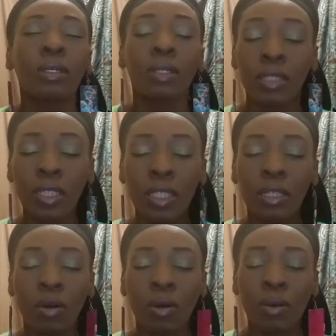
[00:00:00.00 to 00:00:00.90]
Because he
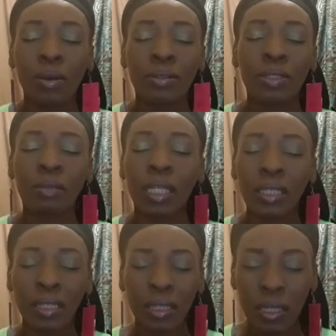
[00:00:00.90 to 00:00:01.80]
know him.
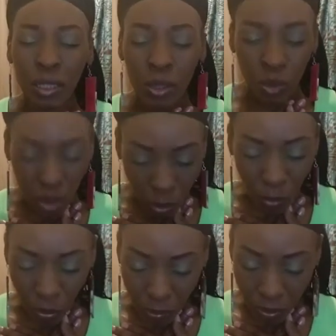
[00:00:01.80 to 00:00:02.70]
Sometimes I think he do it on
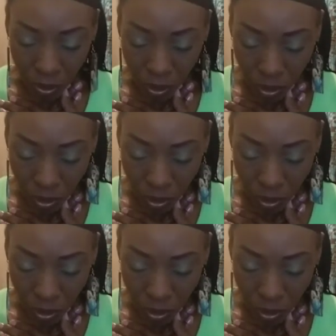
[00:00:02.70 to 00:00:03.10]
purpose.